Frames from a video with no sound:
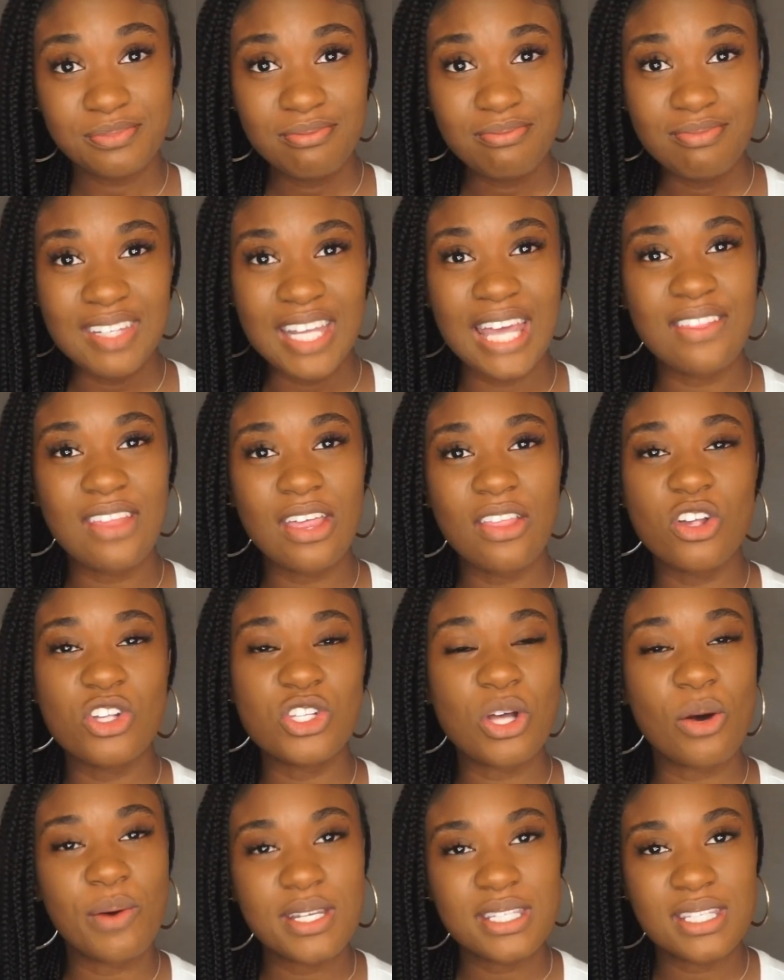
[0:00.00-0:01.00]
And then there's
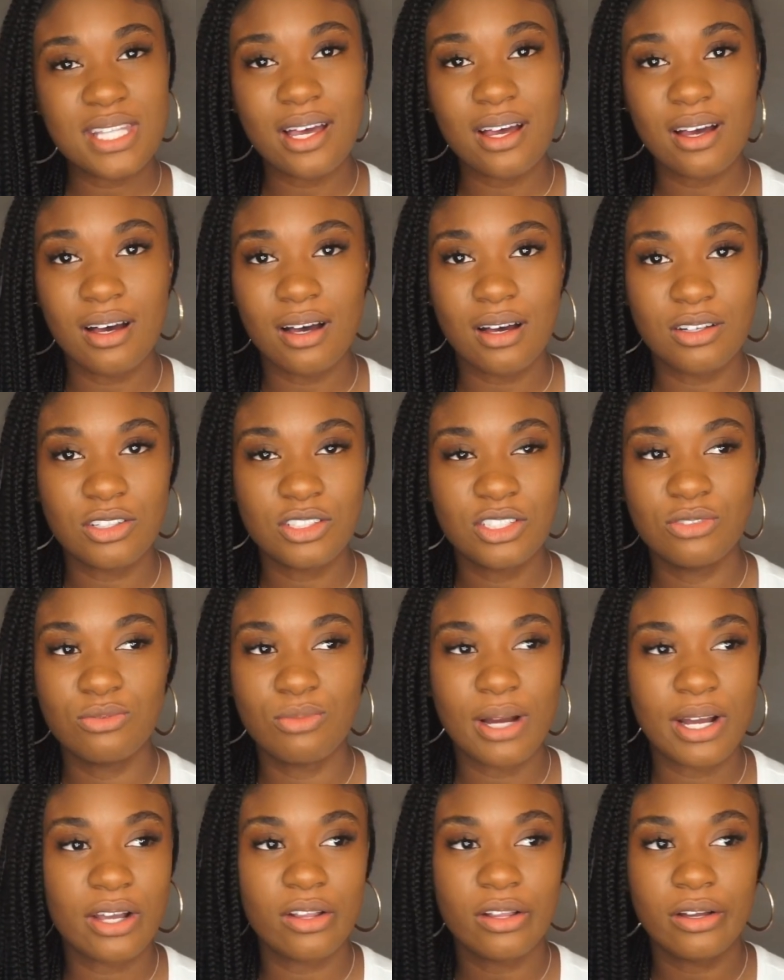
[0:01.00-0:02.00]
always like a
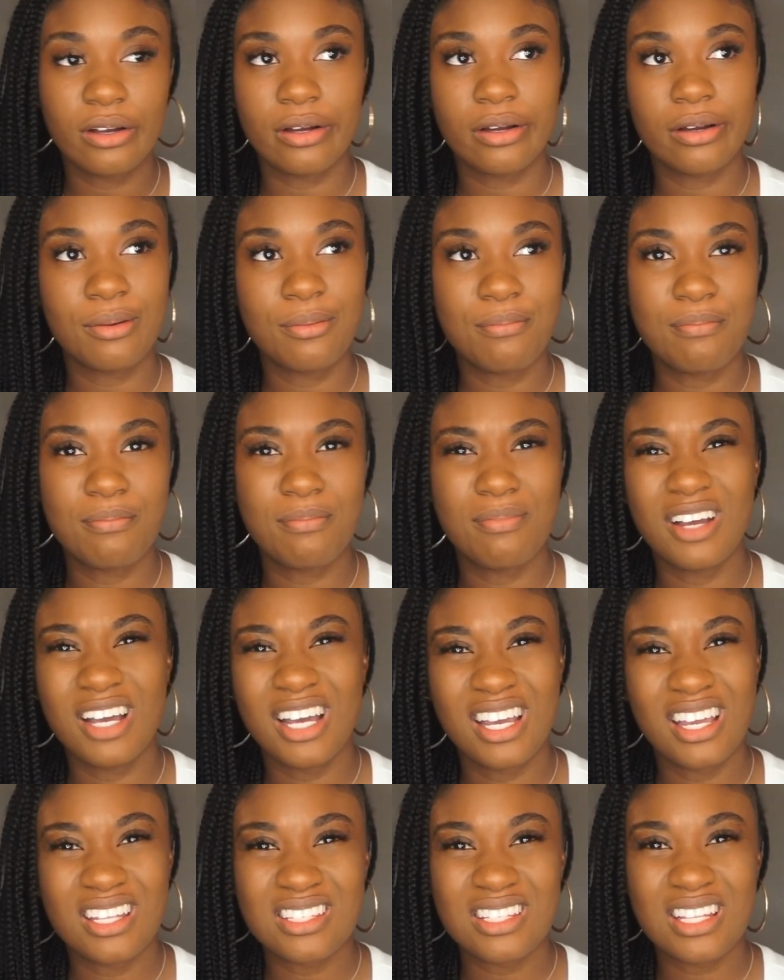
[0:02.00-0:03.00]
regular,
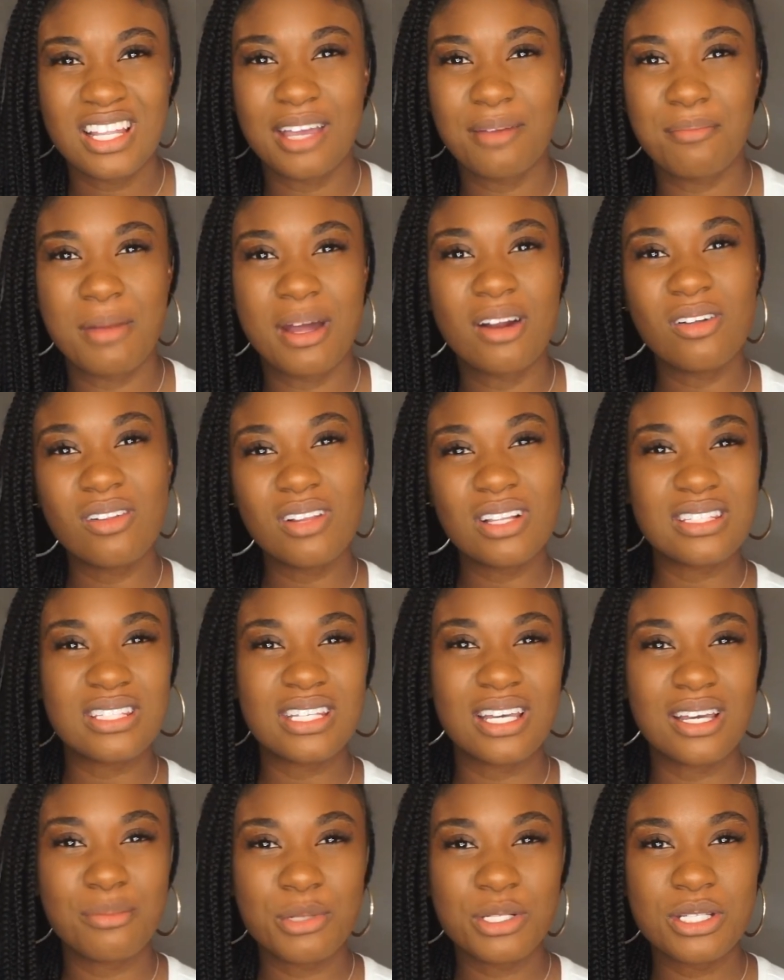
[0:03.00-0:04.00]
I guess, like medical
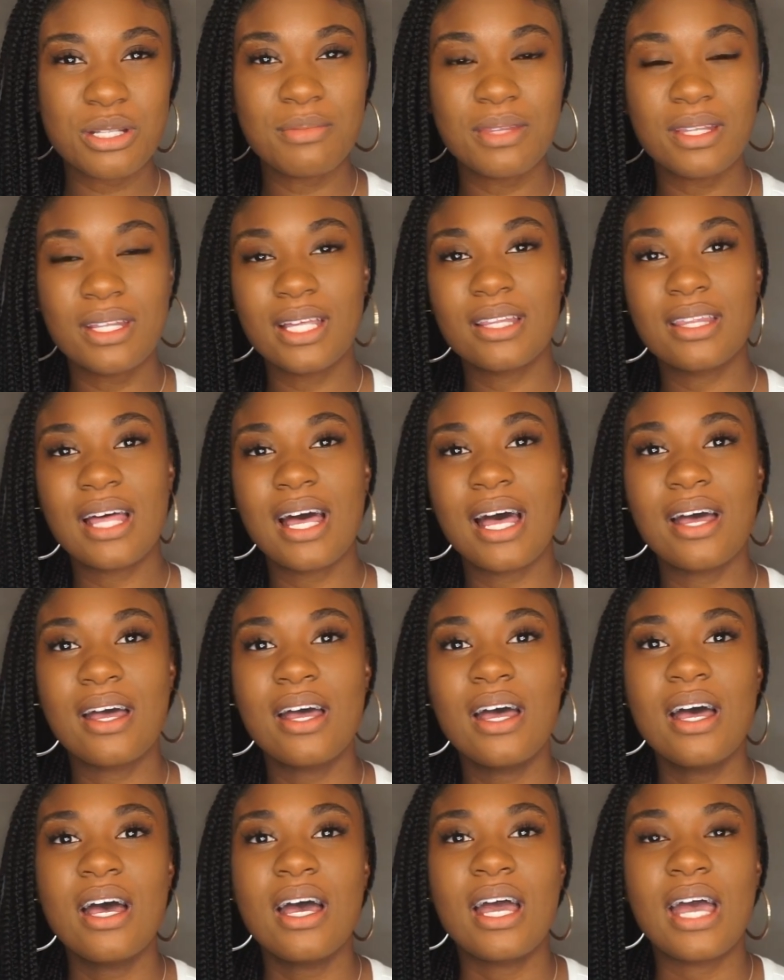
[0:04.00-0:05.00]
exam or something like that.
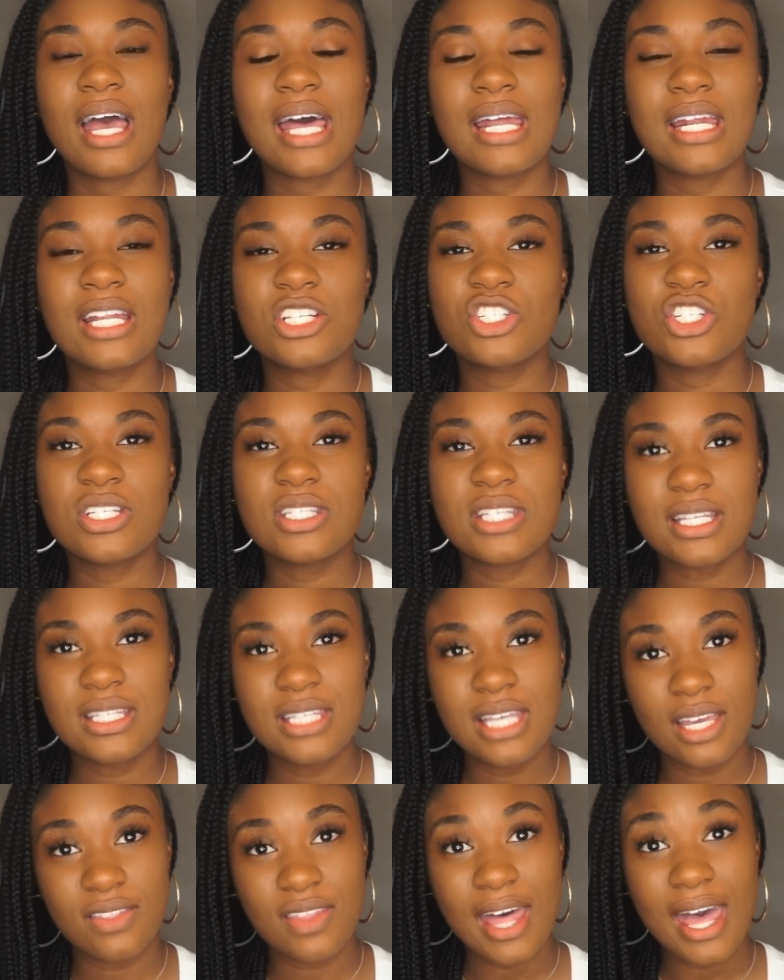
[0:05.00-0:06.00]
And it's just like
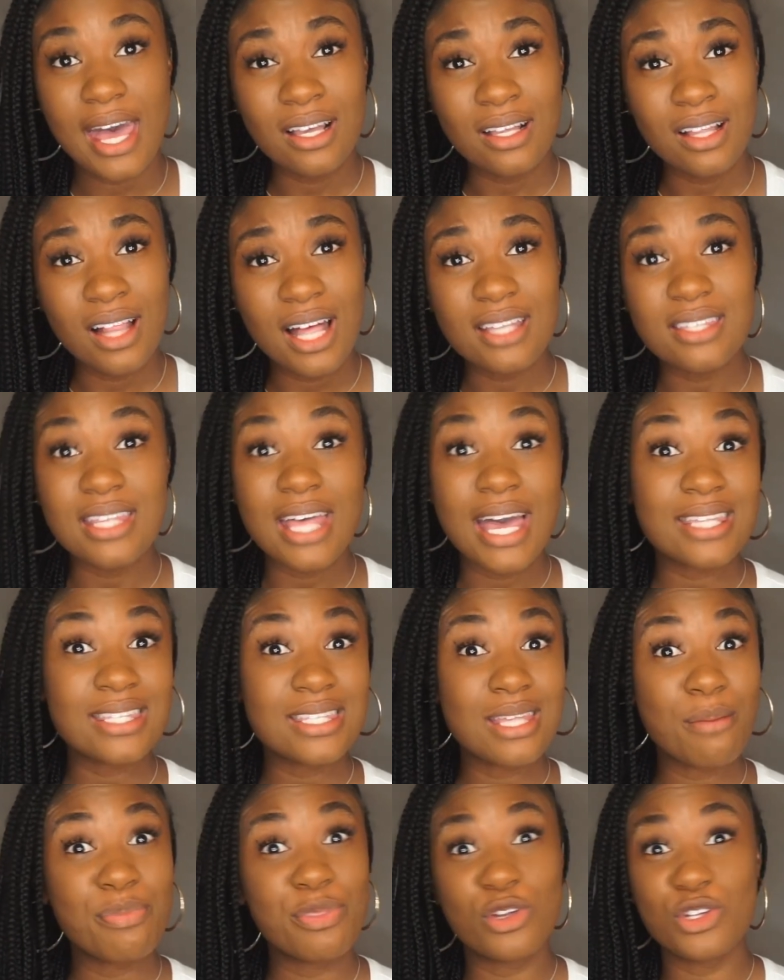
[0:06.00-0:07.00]
taking the NCLEX,
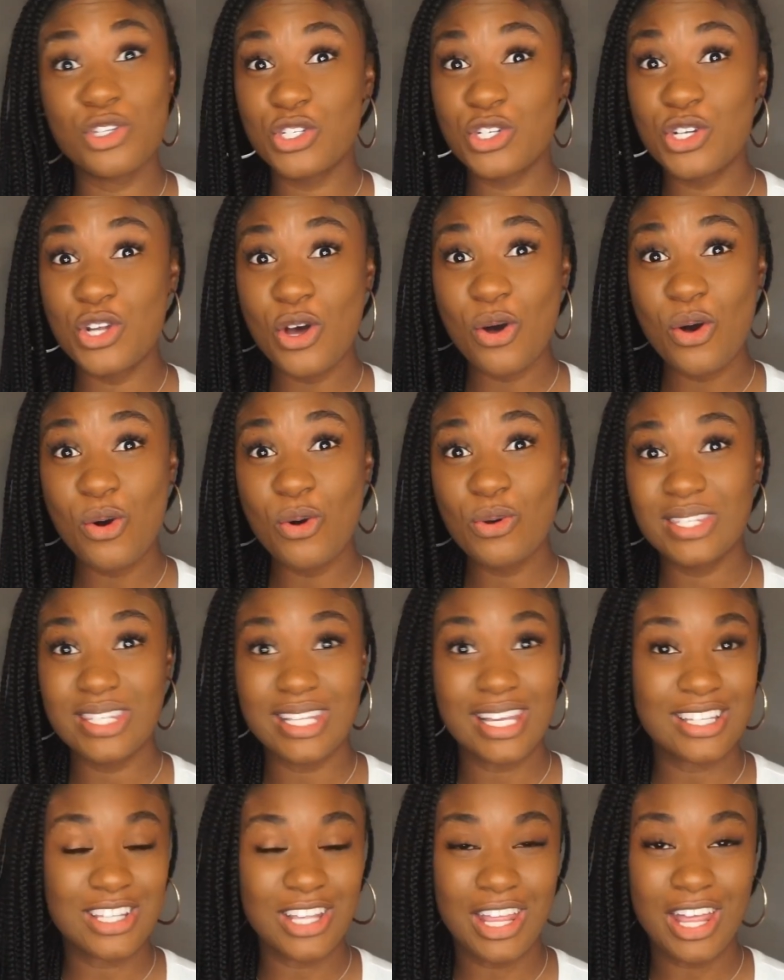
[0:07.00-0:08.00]
except there's no
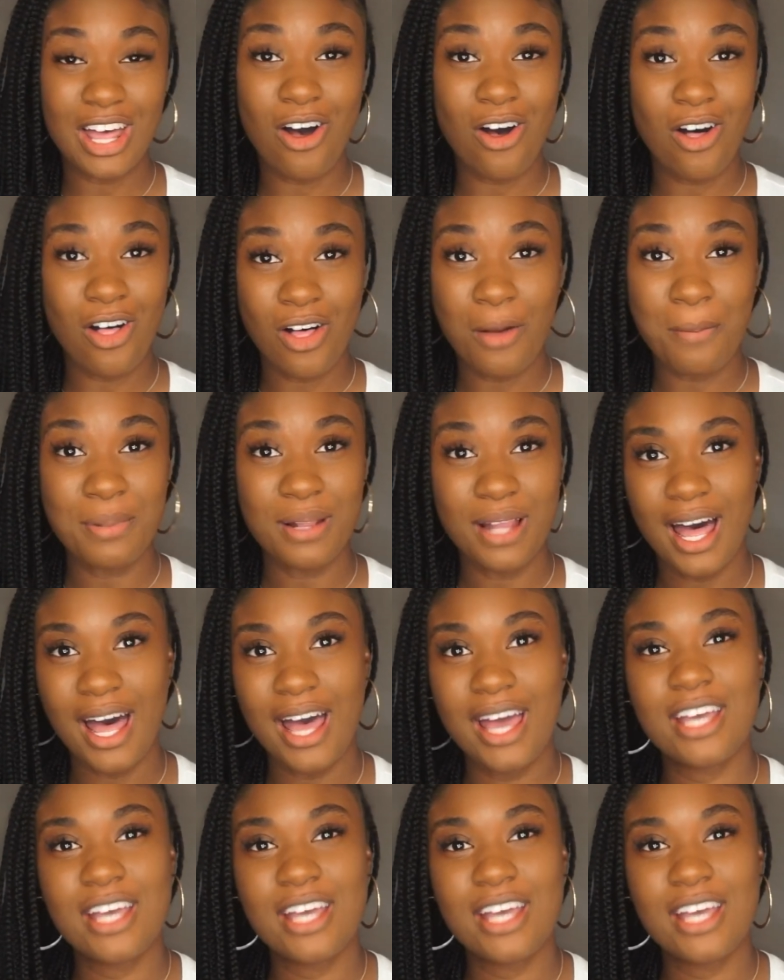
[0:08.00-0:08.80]
select that all apply.